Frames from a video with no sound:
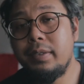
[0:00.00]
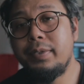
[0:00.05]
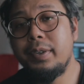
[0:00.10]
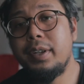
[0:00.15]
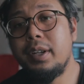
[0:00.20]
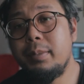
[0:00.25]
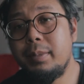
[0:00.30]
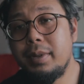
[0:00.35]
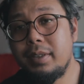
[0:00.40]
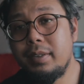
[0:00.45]
for
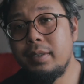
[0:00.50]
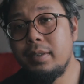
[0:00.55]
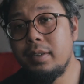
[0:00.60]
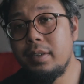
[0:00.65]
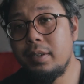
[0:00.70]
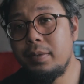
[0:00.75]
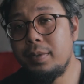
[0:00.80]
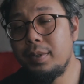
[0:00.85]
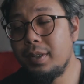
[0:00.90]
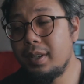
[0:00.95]
number
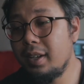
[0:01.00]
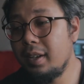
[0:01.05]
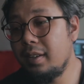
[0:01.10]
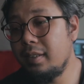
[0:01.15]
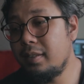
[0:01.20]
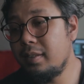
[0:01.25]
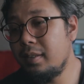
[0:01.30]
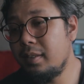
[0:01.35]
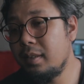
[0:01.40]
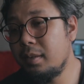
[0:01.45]
2, if you
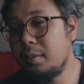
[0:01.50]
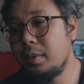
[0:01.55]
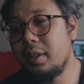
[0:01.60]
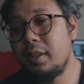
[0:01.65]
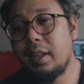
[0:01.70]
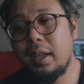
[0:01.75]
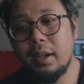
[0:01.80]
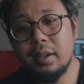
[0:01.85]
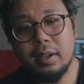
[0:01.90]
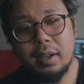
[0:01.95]
guys don't want
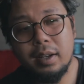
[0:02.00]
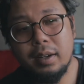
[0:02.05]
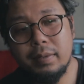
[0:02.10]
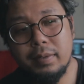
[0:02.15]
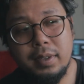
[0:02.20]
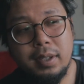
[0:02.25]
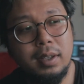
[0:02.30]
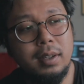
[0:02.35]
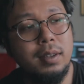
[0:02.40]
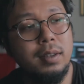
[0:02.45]
that kind of
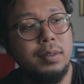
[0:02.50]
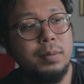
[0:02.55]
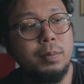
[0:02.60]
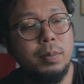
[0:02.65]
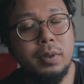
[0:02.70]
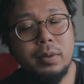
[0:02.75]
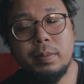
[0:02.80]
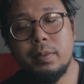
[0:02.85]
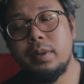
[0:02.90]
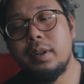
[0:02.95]
tedious
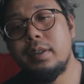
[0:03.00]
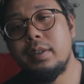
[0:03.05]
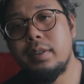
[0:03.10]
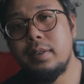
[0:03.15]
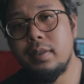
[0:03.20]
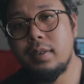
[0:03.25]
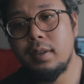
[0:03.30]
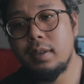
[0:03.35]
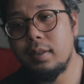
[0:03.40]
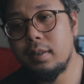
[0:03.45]

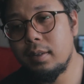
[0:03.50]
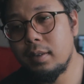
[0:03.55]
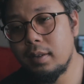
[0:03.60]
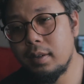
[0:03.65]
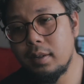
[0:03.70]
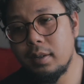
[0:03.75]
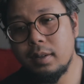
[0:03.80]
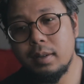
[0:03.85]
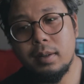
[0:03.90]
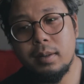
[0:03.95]
post-production thing,
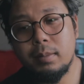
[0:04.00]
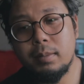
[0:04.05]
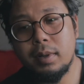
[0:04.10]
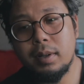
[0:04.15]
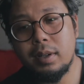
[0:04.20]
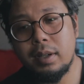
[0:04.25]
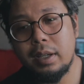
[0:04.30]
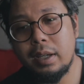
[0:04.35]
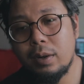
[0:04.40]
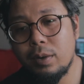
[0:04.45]

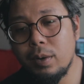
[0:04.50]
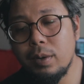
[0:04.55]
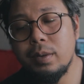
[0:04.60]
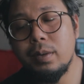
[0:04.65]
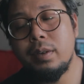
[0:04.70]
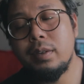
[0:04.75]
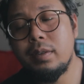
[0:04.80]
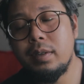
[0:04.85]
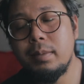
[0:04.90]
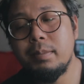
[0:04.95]

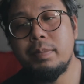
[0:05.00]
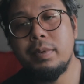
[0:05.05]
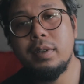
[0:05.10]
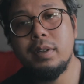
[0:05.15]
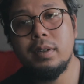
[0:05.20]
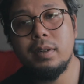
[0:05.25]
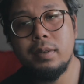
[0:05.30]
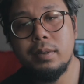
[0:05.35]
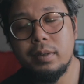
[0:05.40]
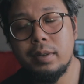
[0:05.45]
although it's
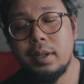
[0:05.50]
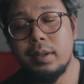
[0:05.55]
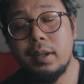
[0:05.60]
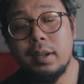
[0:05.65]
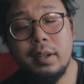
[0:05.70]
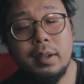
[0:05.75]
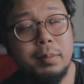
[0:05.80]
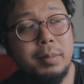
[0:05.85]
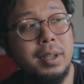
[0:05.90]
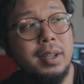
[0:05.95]
simple, although the
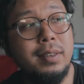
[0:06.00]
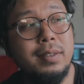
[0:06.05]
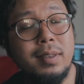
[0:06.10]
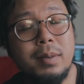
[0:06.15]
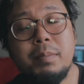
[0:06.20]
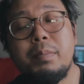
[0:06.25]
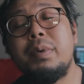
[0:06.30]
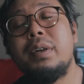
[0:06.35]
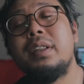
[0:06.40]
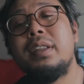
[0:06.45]
ada benda
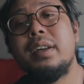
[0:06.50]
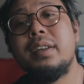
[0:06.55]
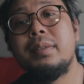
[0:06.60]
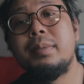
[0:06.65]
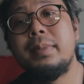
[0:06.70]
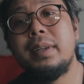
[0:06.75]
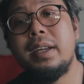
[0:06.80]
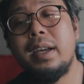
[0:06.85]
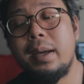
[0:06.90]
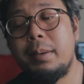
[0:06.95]
simple dah
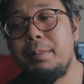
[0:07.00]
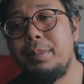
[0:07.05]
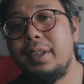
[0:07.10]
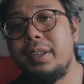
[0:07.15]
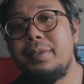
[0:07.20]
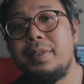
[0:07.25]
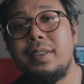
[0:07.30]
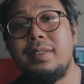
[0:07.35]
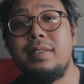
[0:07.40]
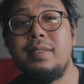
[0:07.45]
sebenarnya, I
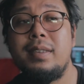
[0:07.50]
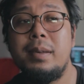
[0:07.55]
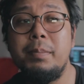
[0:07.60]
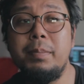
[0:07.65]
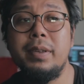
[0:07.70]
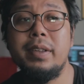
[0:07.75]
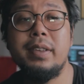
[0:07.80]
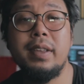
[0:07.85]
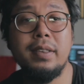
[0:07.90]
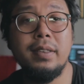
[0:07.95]
believe it's
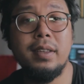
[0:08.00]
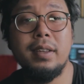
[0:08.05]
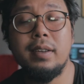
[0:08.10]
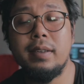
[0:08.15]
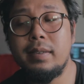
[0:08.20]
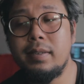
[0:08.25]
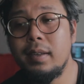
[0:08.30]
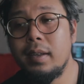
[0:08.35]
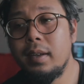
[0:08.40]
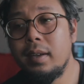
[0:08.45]
simpler than
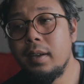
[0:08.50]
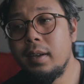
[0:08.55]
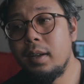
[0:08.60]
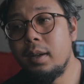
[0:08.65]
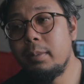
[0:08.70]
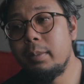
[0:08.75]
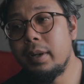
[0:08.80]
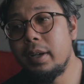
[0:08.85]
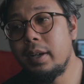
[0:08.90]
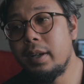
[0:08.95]
this,
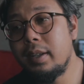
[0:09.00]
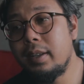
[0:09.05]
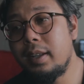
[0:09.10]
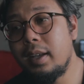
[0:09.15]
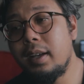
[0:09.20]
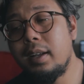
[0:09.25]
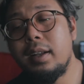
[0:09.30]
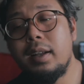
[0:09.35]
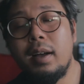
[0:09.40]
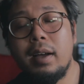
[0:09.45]
but
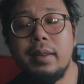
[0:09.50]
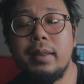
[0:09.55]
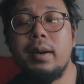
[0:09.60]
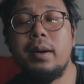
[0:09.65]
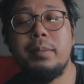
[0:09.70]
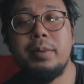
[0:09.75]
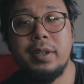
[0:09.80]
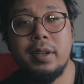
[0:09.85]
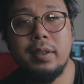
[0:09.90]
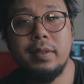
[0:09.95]
there are other
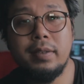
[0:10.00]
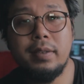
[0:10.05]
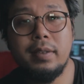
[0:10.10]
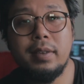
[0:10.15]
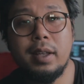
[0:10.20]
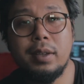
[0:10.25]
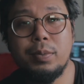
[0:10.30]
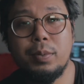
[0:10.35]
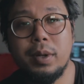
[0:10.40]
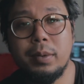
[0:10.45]
options.
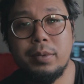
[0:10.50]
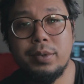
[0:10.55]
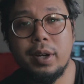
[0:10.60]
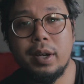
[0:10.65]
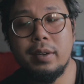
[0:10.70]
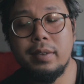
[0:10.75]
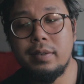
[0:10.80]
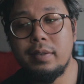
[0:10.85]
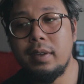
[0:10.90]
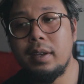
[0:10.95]
That's what I'm
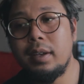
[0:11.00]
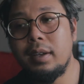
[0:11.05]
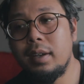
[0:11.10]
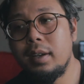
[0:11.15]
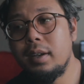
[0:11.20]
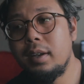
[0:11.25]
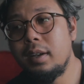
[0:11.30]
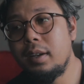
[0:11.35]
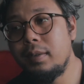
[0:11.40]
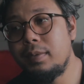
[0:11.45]
trying to say.
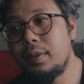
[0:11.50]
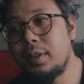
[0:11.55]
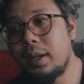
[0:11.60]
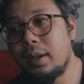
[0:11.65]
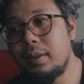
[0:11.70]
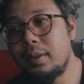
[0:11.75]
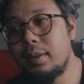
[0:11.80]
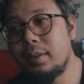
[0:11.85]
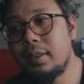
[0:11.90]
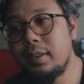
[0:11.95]
If
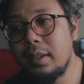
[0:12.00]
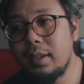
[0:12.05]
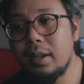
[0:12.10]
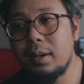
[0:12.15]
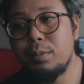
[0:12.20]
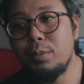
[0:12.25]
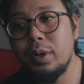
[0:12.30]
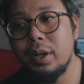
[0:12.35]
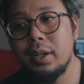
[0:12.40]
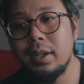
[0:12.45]
tak reti
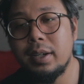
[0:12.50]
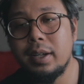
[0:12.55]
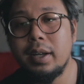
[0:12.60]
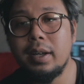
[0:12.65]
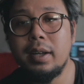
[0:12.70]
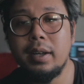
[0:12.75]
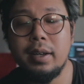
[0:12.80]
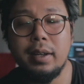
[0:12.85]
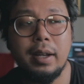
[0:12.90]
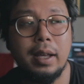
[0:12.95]
nak buat
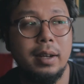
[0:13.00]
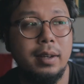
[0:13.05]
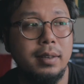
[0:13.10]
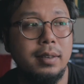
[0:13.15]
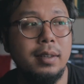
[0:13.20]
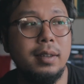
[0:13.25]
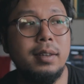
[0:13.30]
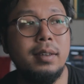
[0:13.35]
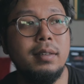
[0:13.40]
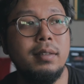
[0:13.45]
dekat
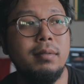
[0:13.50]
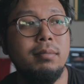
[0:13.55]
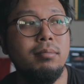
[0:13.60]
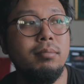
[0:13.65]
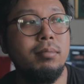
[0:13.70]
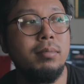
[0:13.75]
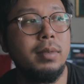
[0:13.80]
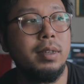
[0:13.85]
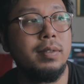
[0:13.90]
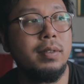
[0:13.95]
editing,
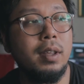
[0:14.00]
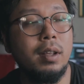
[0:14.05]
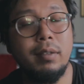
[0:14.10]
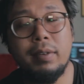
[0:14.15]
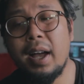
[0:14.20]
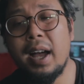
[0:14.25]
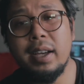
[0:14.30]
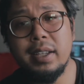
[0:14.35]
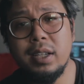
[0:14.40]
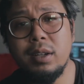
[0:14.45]
instead of
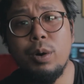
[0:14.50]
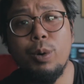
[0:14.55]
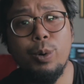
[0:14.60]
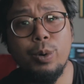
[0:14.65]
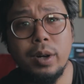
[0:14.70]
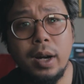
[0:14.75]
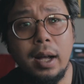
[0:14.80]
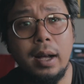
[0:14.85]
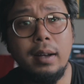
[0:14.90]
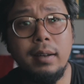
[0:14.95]
hire
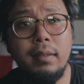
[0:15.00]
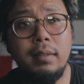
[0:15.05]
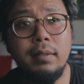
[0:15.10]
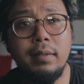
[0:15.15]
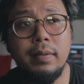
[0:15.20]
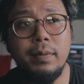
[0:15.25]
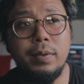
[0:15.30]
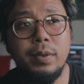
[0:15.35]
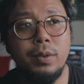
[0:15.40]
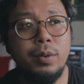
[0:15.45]
orang
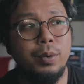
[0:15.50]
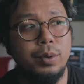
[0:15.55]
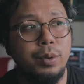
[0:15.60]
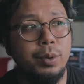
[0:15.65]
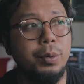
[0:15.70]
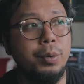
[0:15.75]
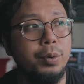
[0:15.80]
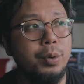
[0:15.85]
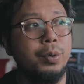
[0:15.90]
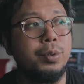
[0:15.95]
to
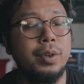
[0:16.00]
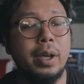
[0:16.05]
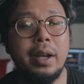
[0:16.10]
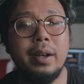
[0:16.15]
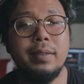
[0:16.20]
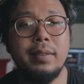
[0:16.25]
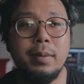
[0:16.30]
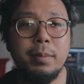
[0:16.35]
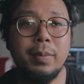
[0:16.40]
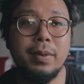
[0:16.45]
do those kind
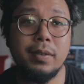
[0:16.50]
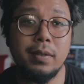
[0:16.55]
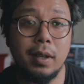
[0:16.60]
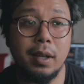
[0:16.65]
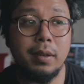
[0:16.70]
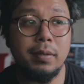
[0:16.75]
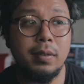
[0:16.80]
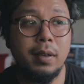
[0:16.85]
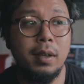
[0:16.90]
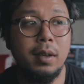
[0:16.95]
of simple
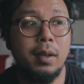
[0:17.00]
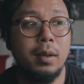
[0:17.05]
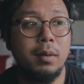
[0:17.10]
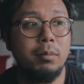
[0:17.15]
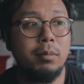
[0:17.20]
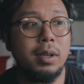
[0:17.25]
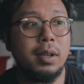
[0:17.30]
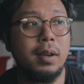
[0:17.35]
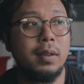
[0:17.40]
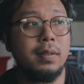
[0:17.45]
stuff,
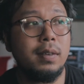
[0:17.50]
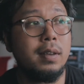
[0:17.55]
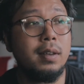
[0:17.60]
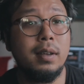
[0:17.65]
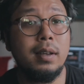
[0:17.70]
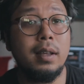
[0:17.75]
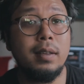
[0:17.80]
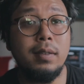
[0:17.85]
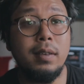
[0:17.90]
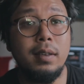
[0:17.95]
because
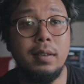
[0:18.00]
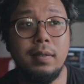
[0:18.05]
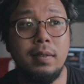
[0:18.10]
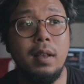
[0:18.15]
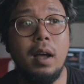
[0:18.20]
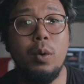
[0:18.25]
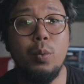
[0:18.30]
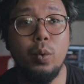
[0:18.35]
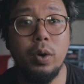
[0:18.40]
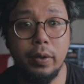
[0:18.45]
it's
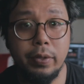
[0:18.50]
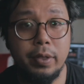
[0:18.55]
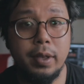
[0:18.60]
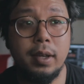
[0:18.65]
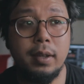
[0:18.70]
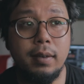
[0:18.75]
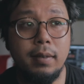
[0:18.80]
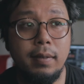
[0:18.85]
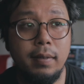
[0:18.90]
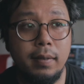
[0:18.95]
not worth
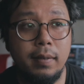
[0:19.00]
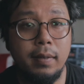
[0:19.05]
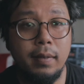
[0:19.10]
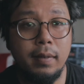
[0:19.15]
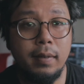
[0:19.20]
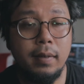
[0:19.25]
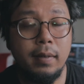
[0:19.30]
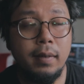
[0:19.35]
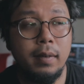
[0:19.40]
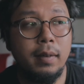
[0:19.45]
it.
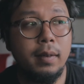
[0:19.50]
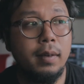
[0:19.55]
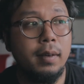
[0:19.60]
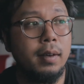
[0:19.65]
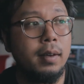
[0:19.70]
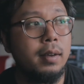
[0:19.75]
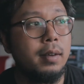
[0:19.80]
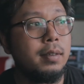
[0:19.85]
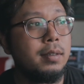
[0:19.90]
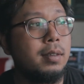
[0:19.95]

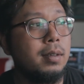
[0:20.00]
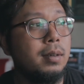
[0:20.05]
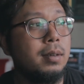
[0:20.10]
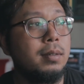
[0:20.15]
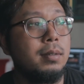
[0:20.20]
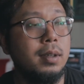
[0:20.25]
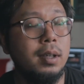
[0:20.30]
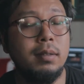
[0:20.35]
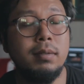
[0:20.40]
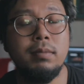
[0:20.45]
So
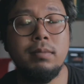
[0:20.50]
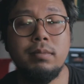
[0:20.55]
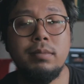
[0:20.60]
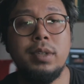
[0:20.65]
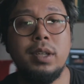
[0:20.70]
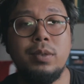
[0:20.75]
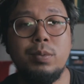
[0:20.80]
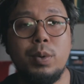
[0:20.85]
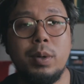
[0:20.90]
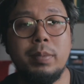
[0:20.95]
yeah,
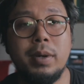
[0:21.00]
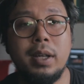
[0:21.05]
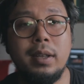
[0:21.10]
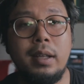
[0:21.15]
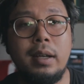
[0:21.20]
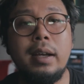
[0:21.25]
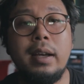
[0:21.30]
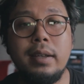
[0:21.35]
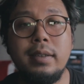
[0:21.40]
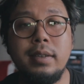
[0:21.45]
just buat pakai
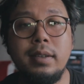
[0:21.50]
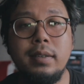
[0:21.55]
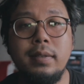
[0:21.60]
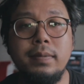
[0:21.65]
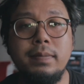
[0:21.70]
tangan je.